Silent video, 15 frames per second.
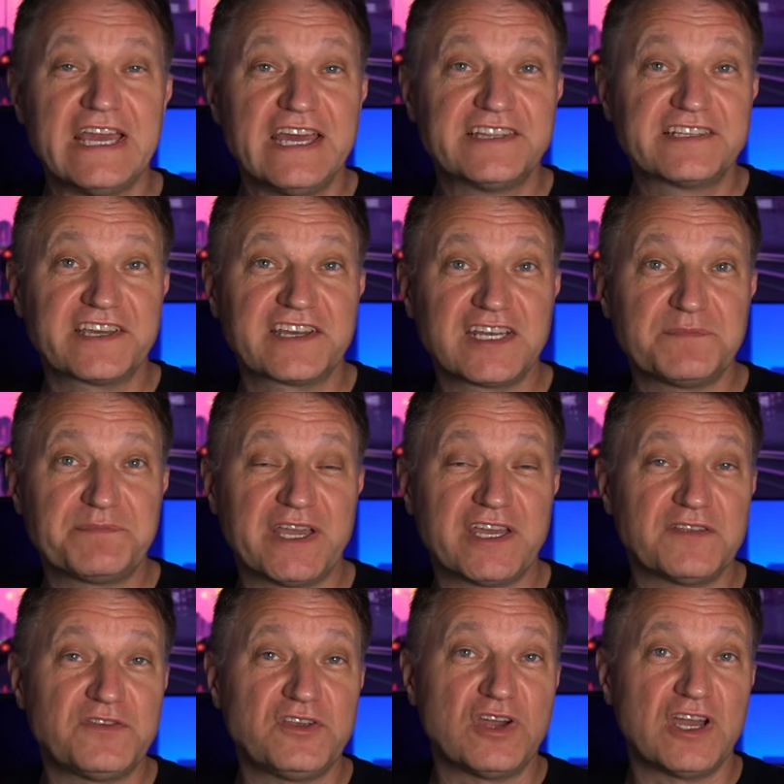It's gonna depend
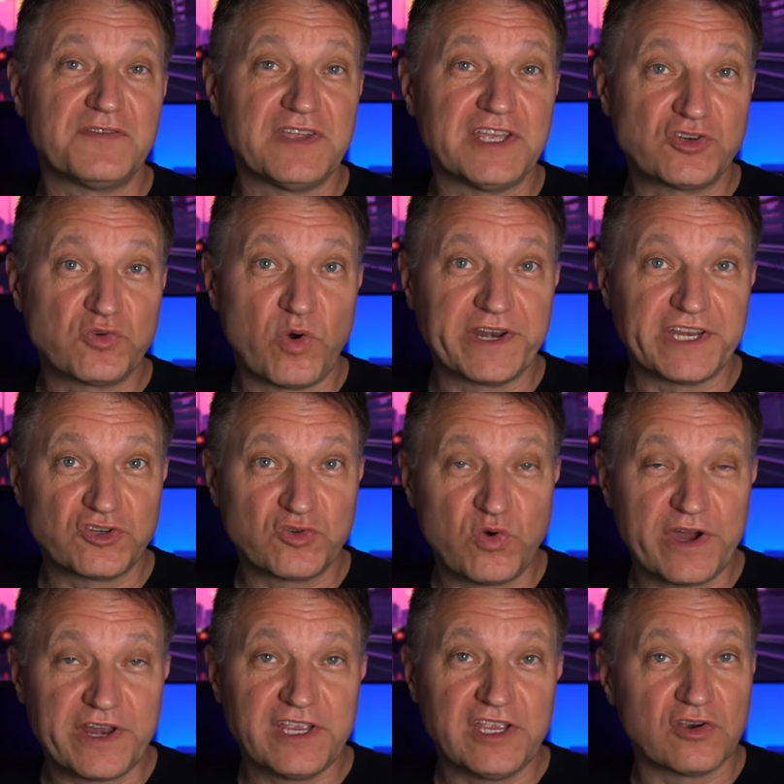if you have a
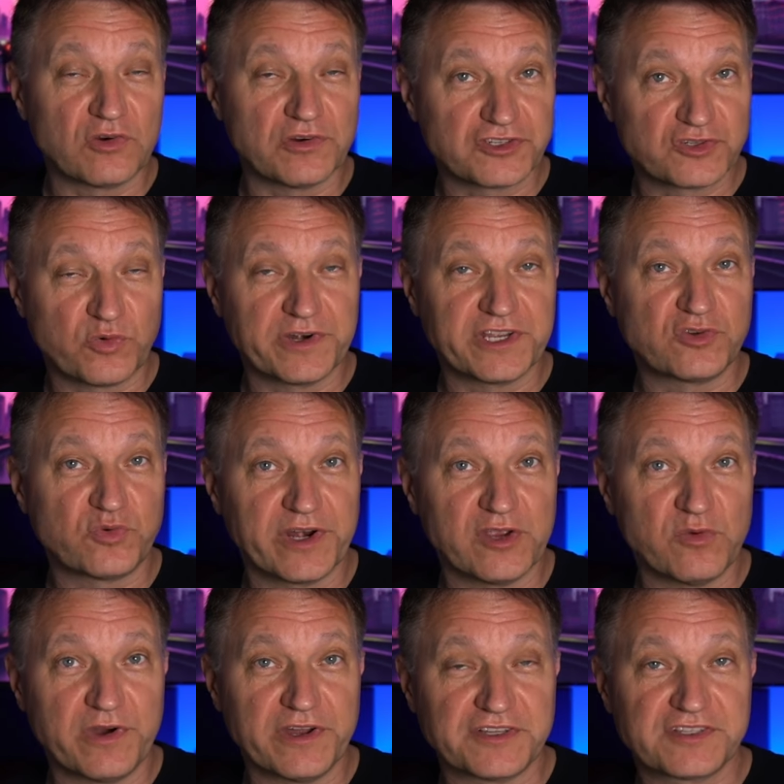2020 or a
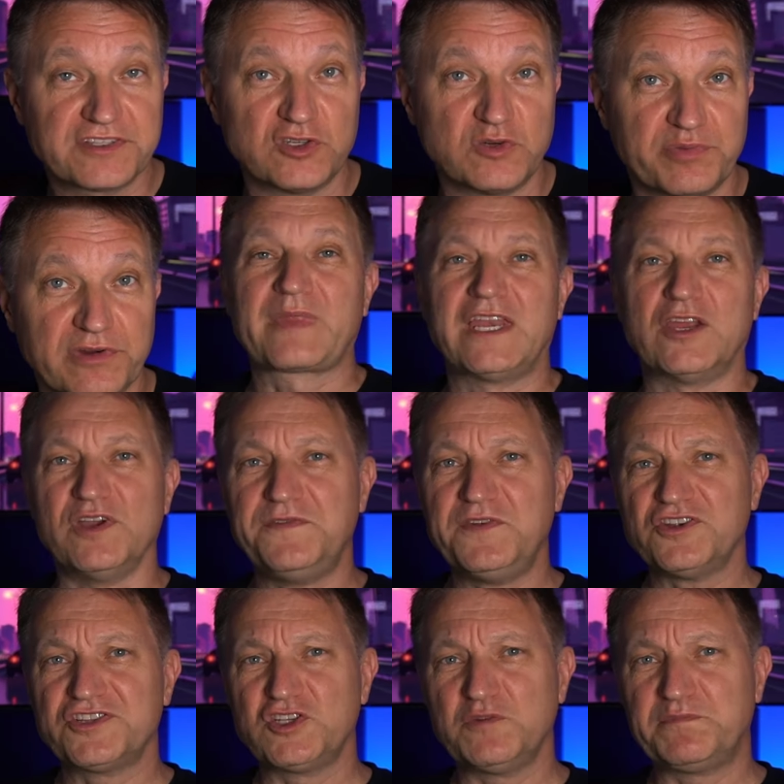2021 Supra. Now, if your
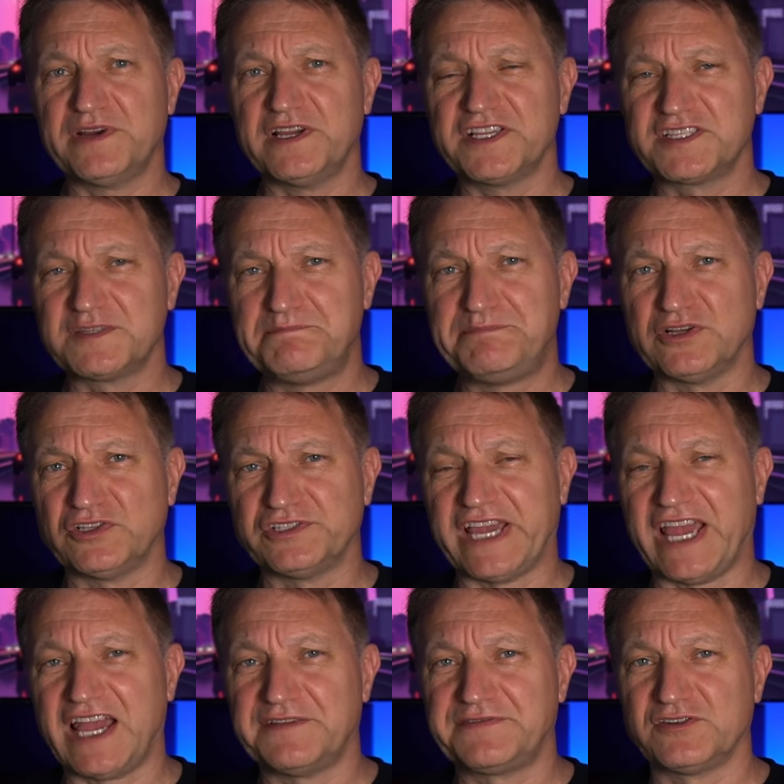Supra is built
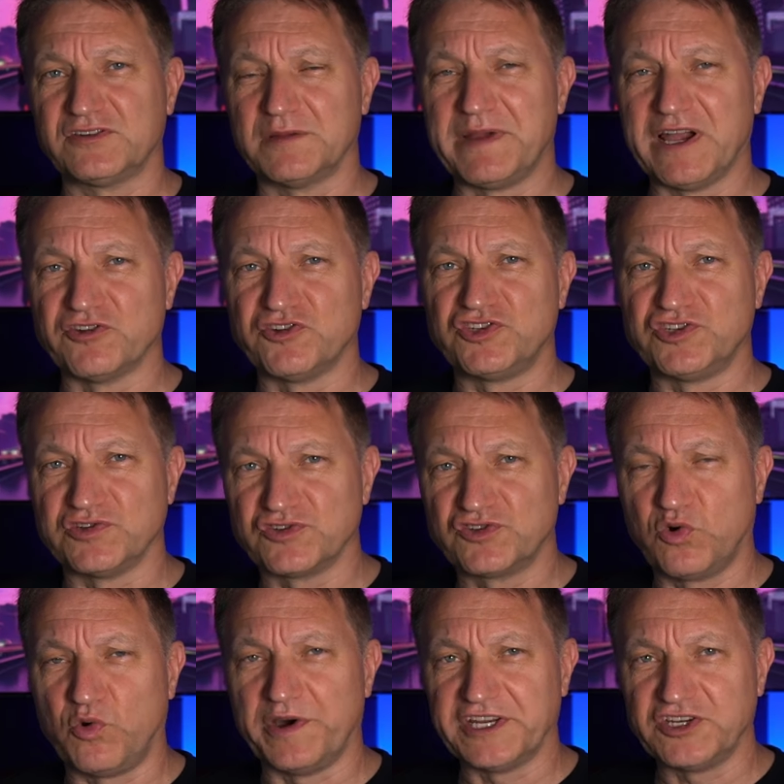after about June
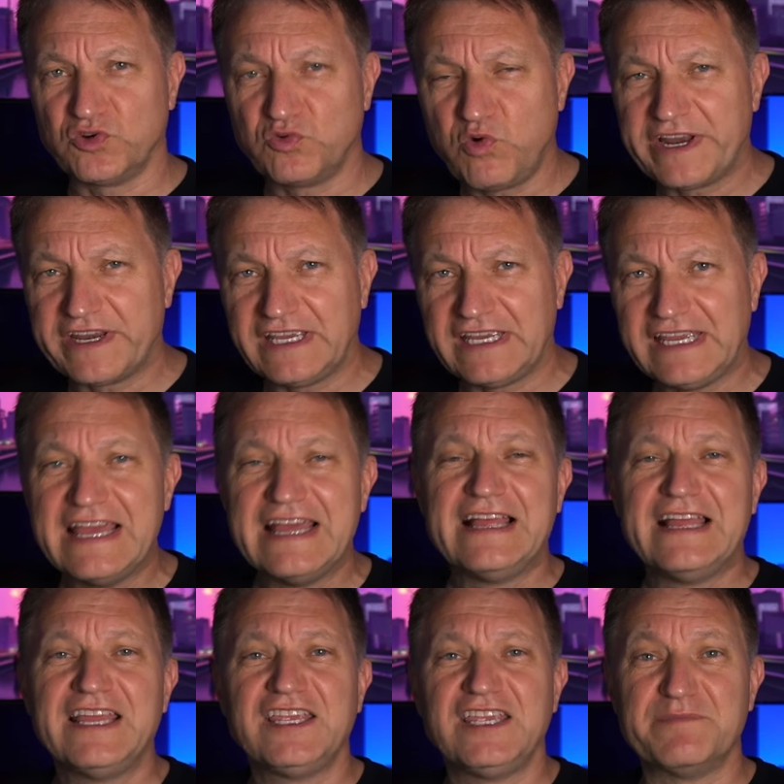2020,
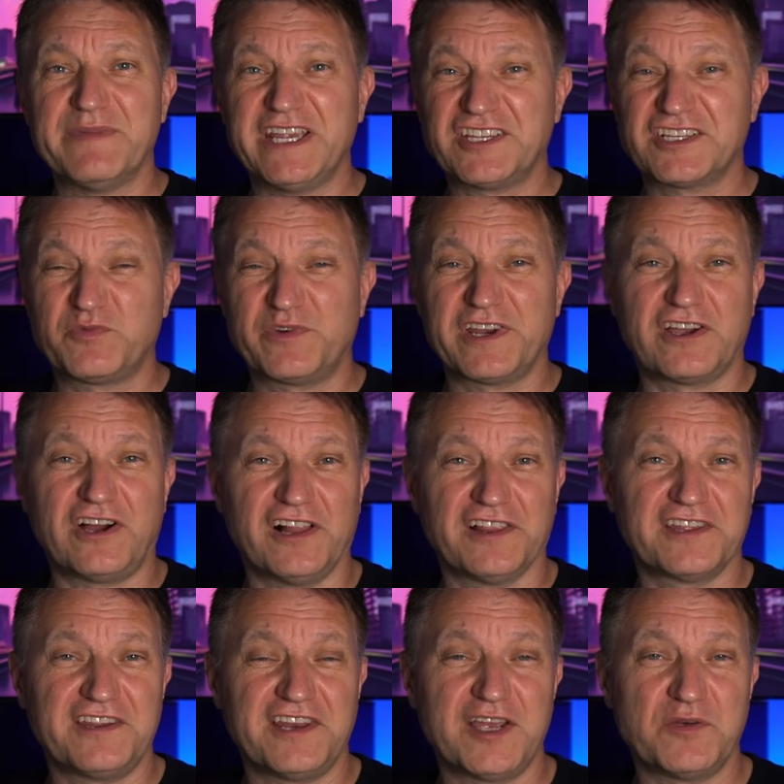you might just wanna call
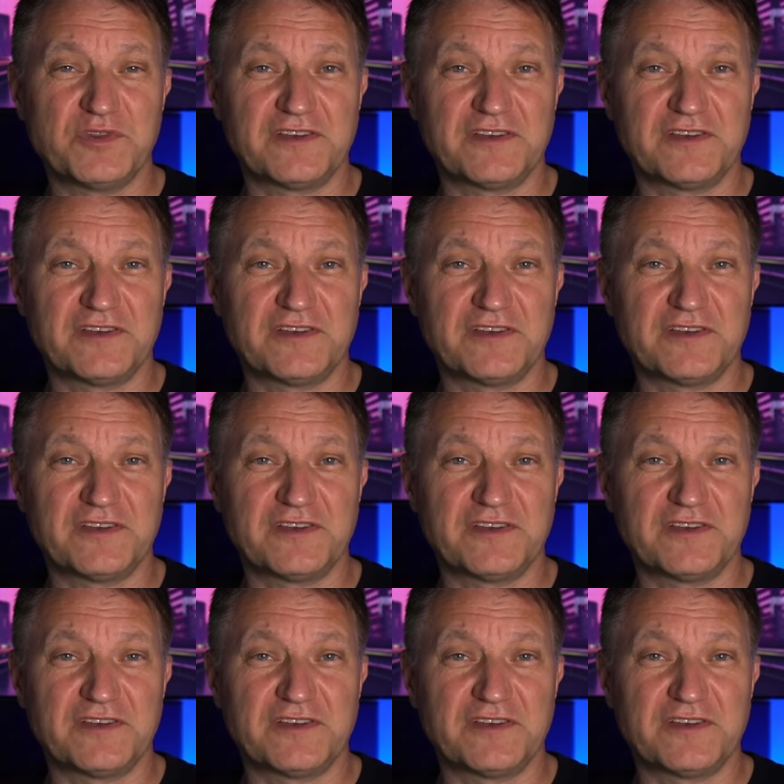it a day with the